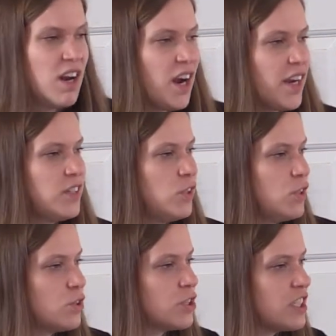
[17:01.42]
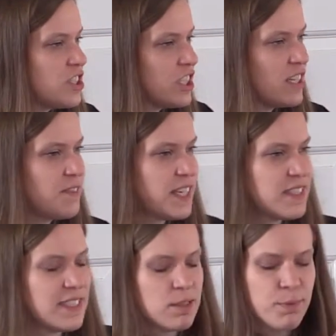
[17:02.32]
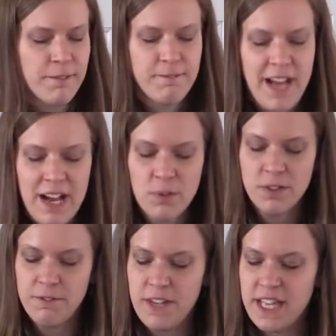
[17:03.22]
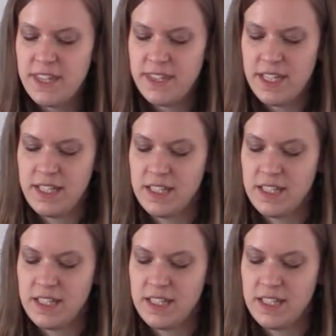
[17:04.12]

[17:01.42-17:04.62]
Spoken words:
Our UU tradition gives us this profound faith in